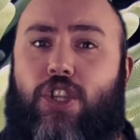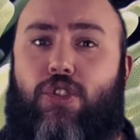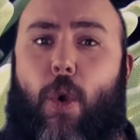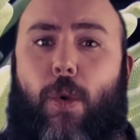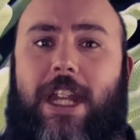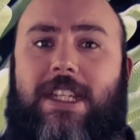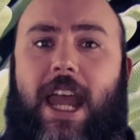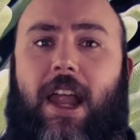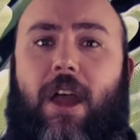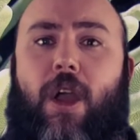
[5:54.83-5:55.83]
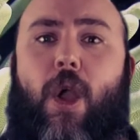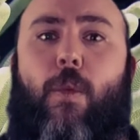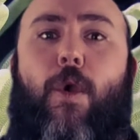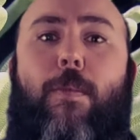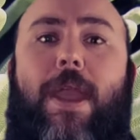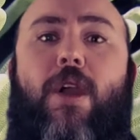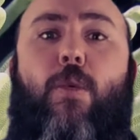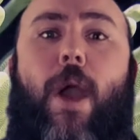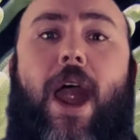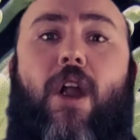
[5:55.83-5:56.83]
storyteller will be
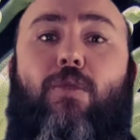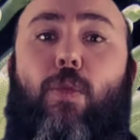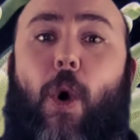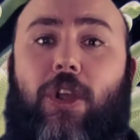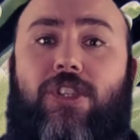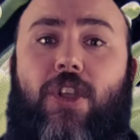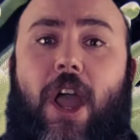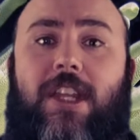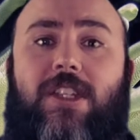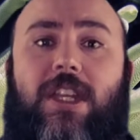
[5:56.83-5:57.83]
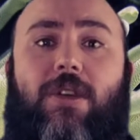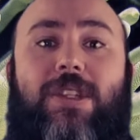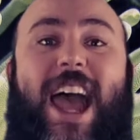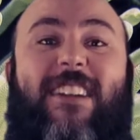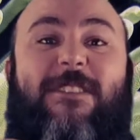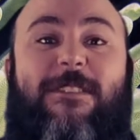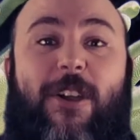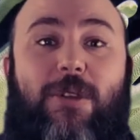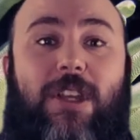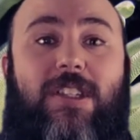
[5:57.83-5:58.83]
aware of what science skills and
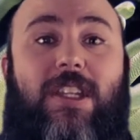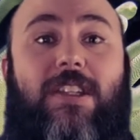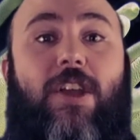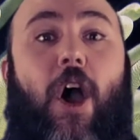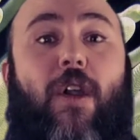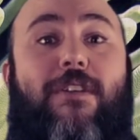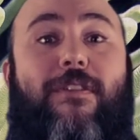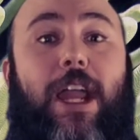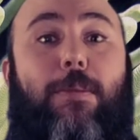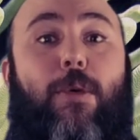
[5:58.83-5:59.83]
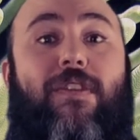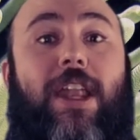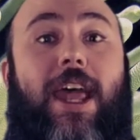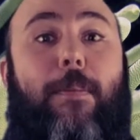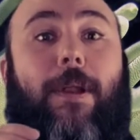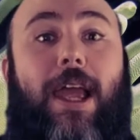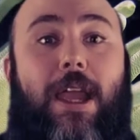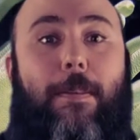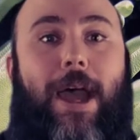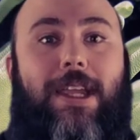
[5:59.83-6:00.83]
focuses are available within their
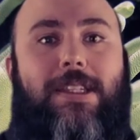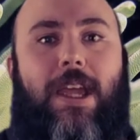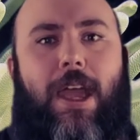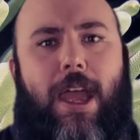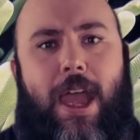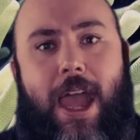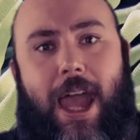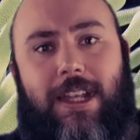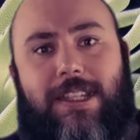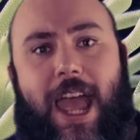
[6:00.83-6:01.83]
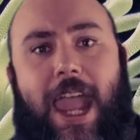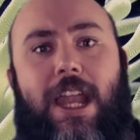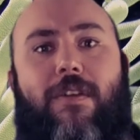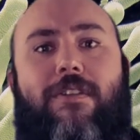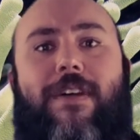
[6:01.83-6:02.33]
player base and tailor